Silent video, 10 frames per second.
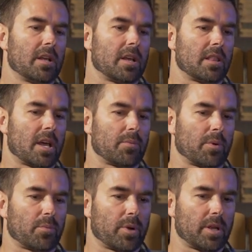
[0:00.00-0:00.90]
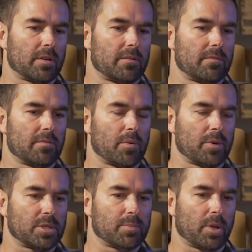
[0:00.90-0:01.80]
And then when we
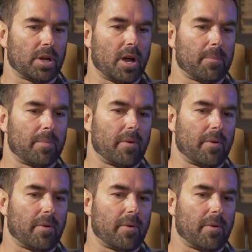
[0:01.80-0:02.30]
split up,